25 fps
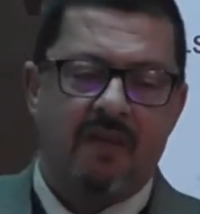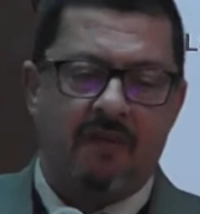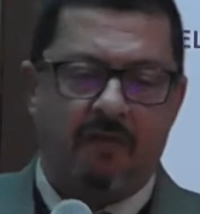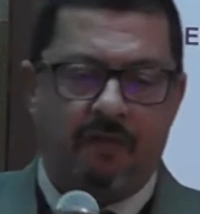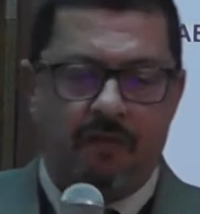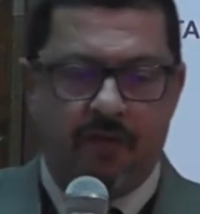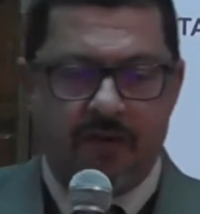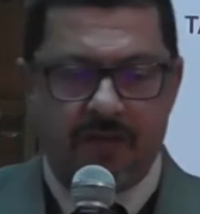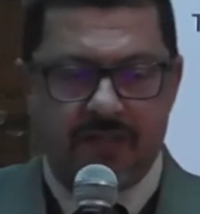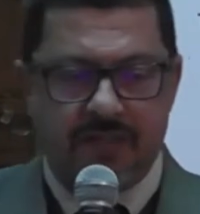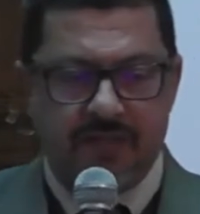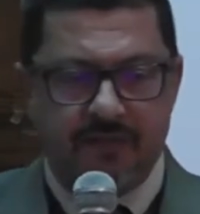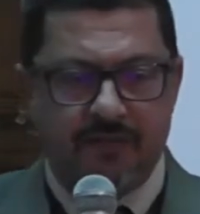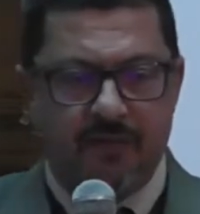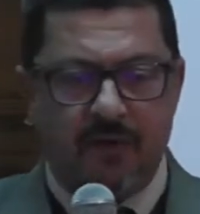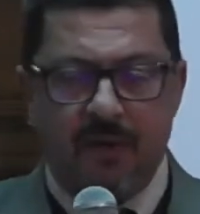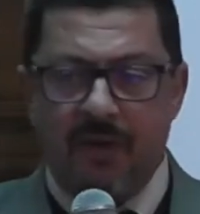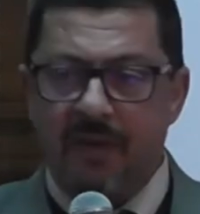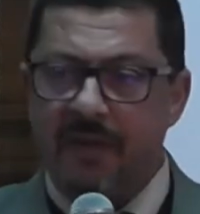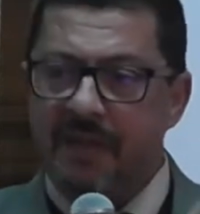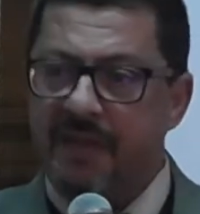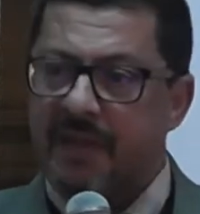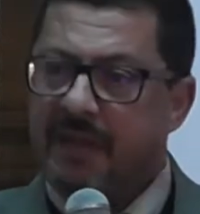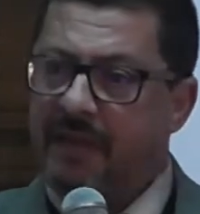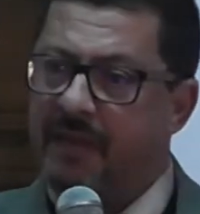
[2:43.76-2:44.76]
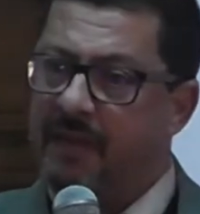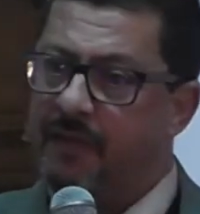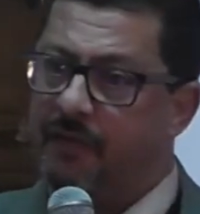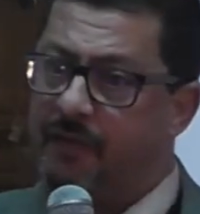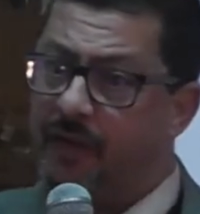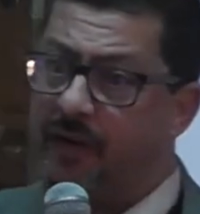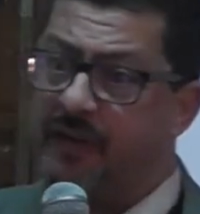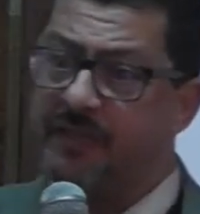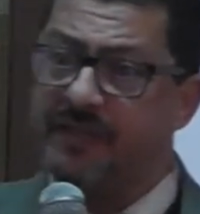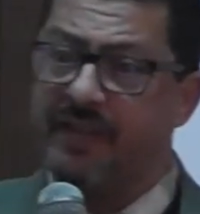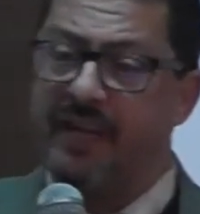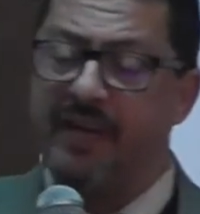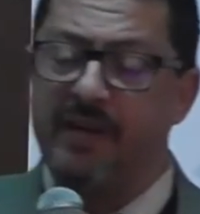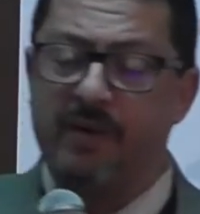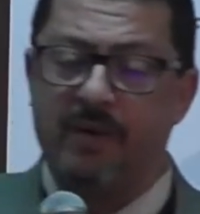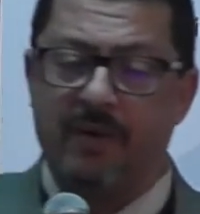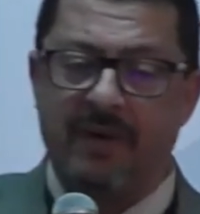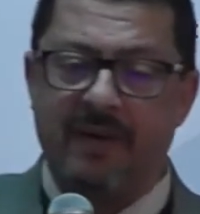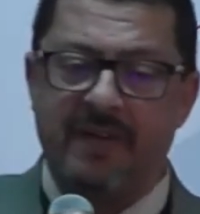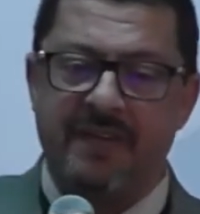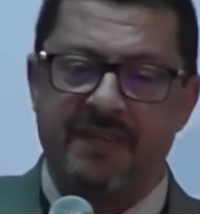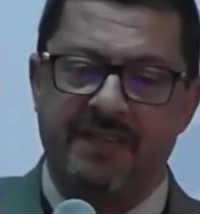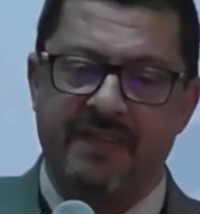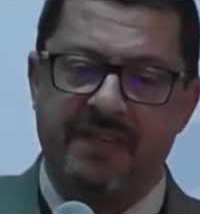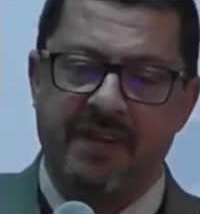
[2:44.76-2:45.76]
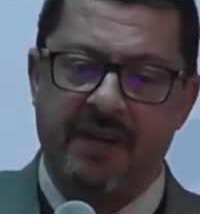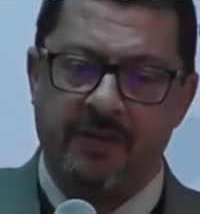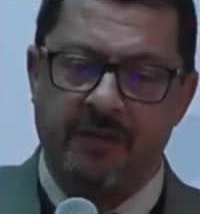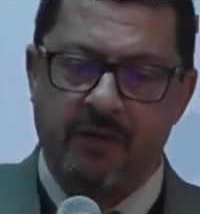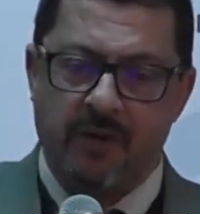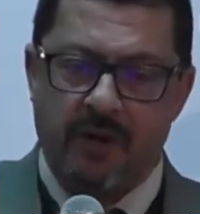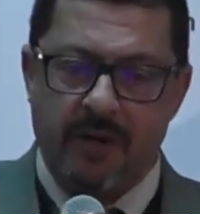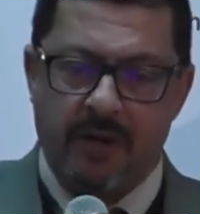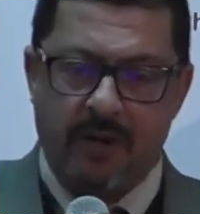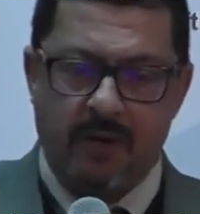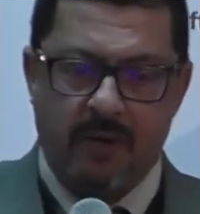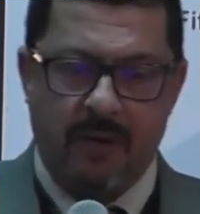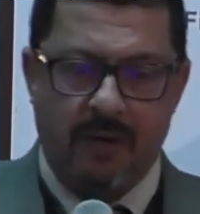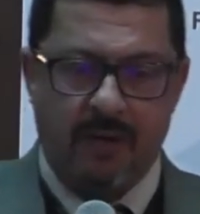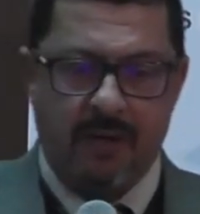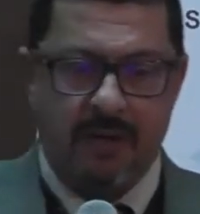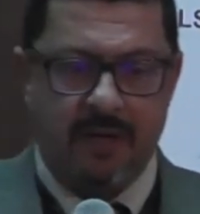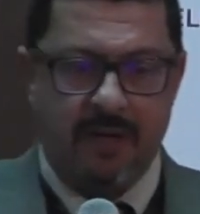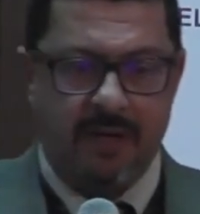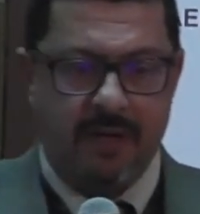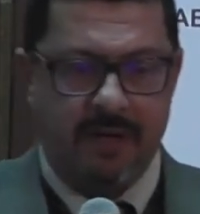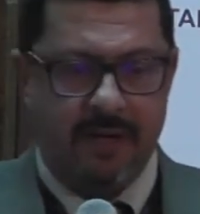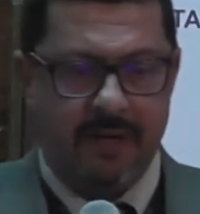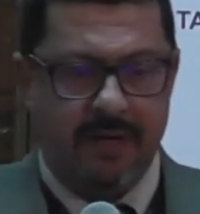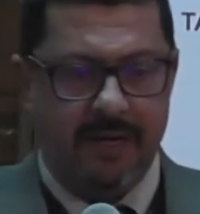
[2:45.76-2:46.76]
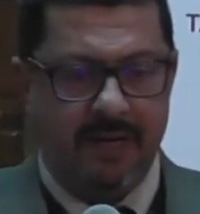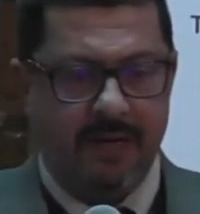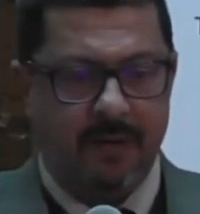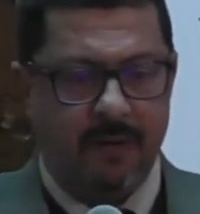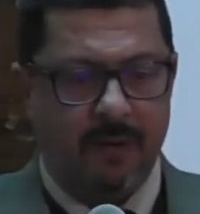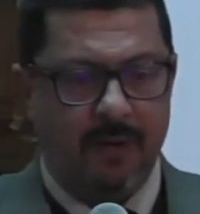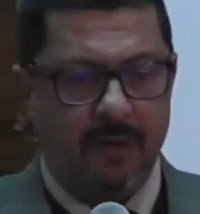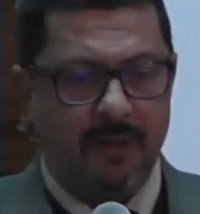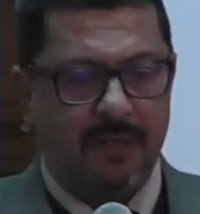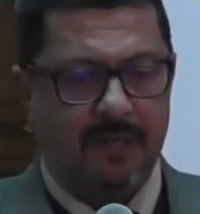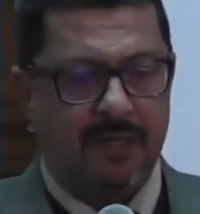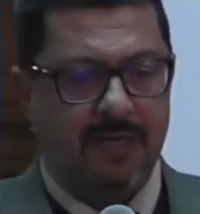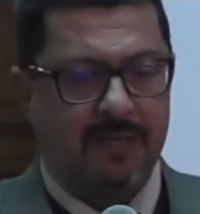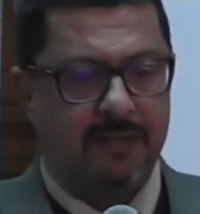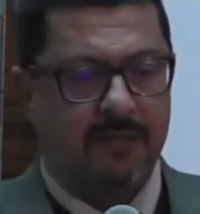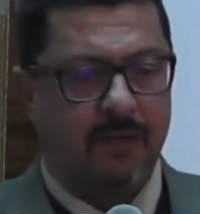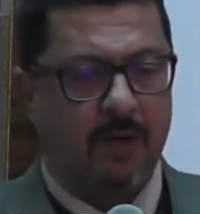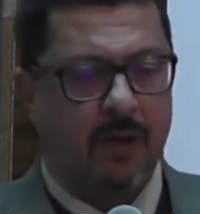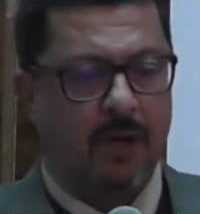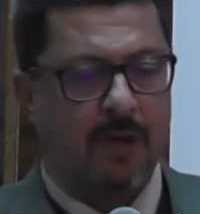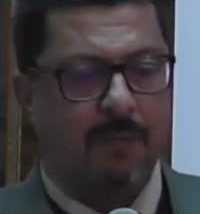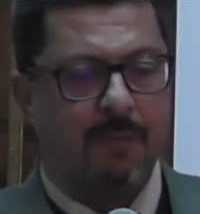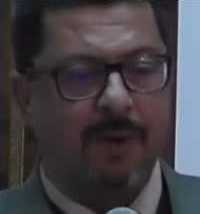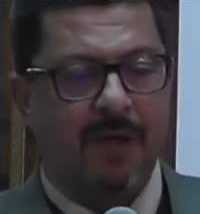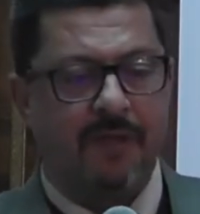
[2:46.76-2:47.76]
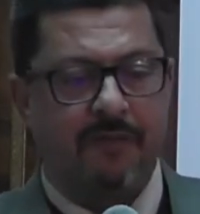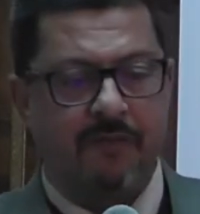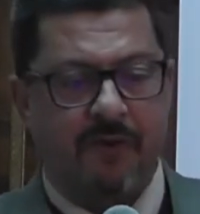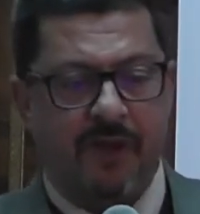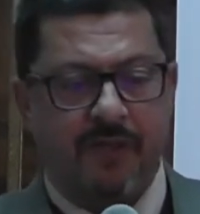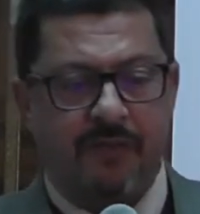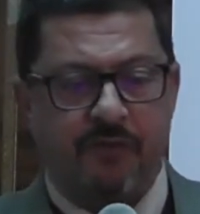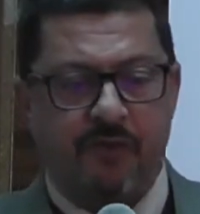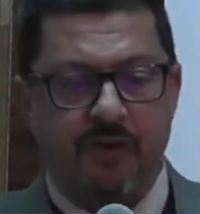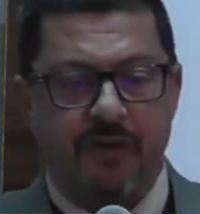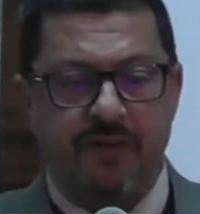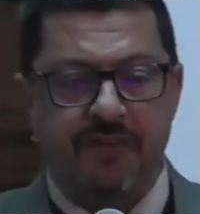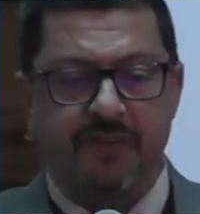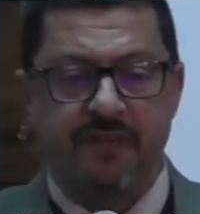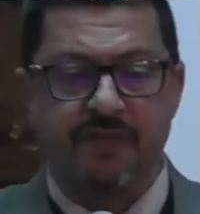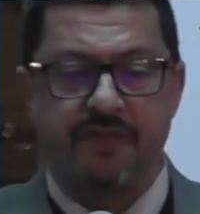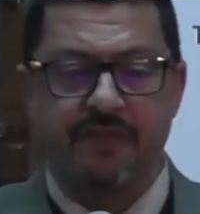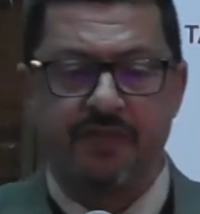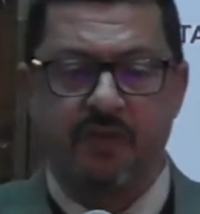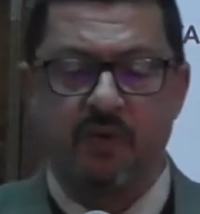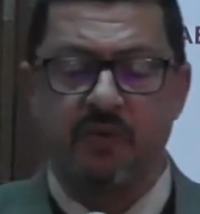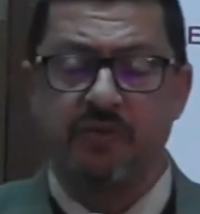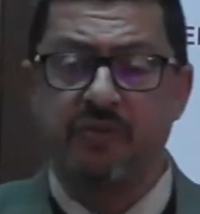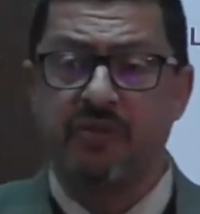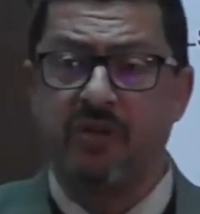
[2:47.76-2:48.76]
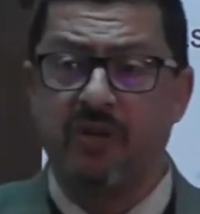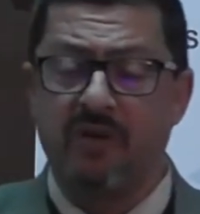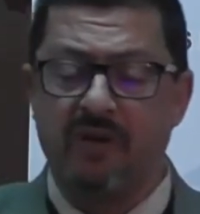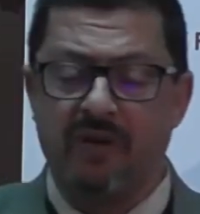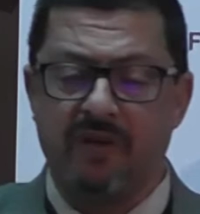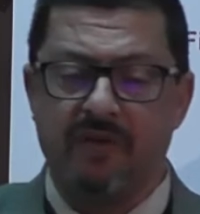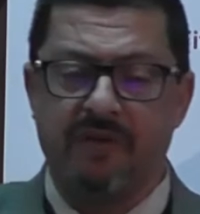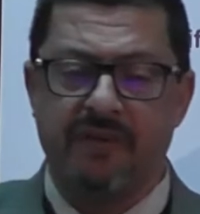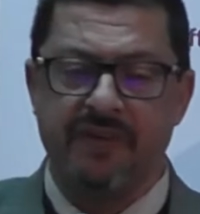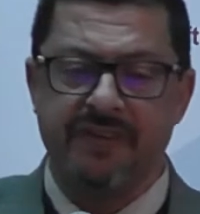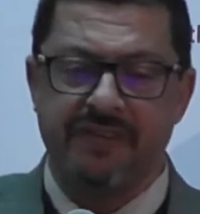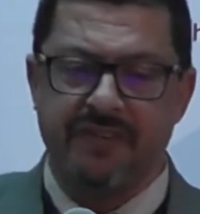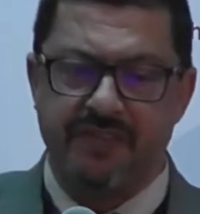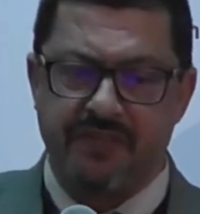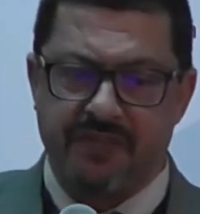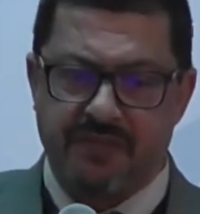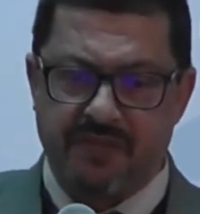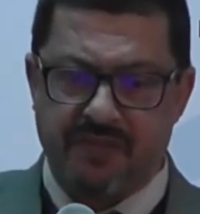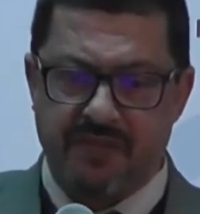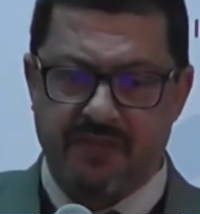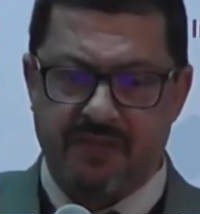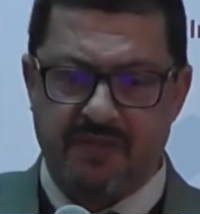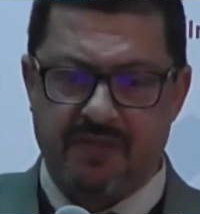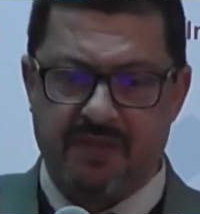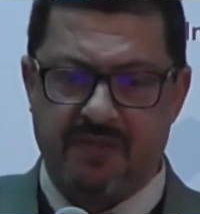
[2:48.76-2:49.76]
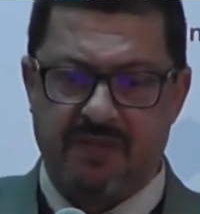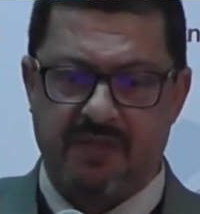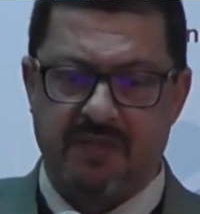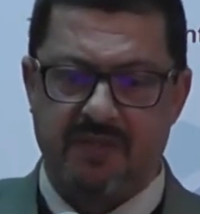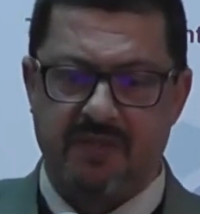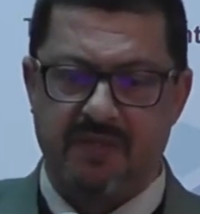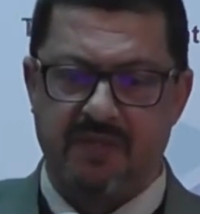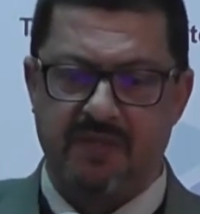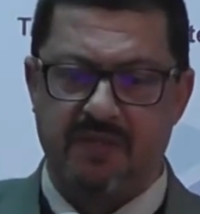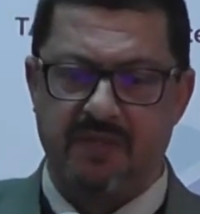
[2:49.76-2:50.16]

First of all, the first angle is the rhetorical angle, and I'll talk about rhetorics of social resistance.